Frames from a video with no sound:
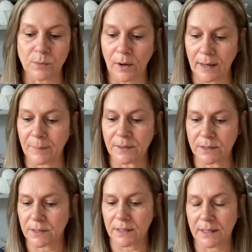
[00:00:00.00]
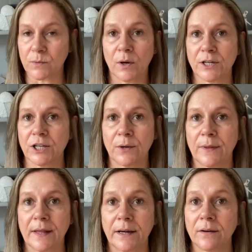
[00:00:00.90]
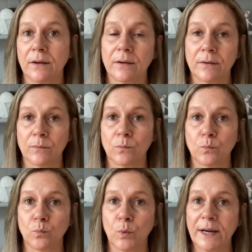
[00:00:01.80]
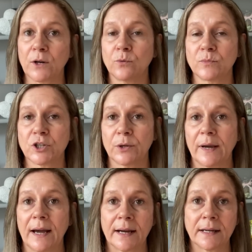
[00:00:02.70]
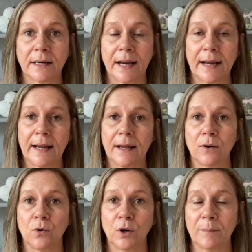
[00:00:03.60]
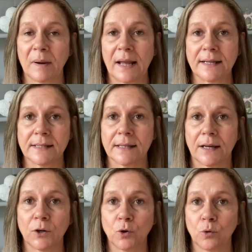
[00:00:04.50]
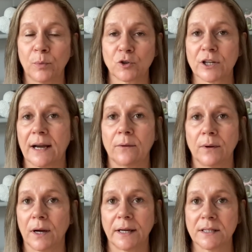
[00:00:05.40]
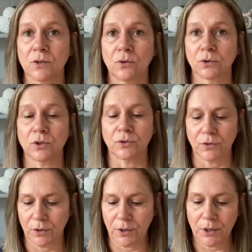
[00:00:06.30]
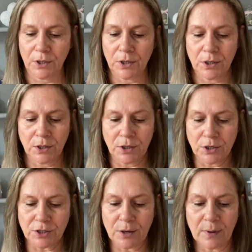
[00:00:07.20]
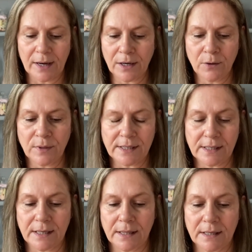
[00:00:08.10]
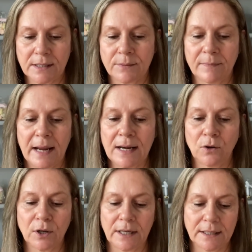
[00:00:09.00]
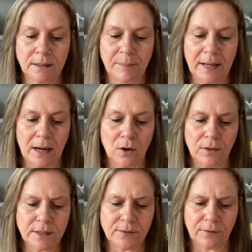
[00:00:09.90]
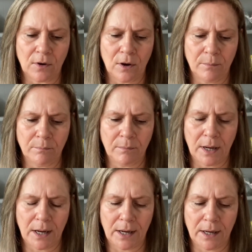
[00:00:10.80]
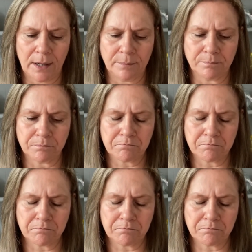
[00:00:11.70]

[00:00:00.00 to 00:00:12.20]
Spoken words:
happens. So that's what I do. And then when it comes to it, I can get it all in place and all put out and it's all done. So I know this may look a little bit, I got this from, I'm